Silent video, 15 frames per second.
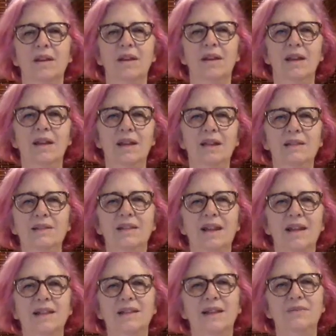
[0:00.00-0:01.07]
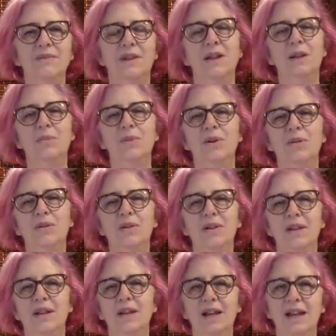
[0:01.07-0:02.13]
Inside left elbow,
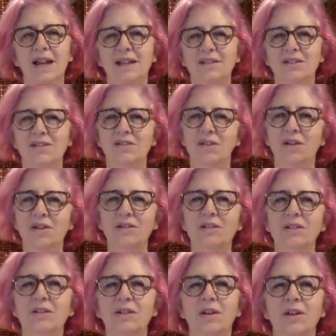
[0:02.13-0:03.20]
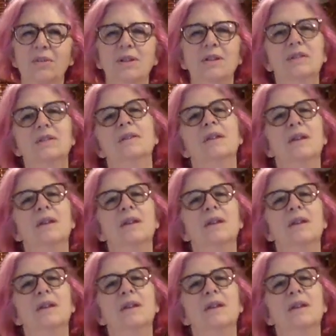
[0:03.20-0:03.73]
and start to notice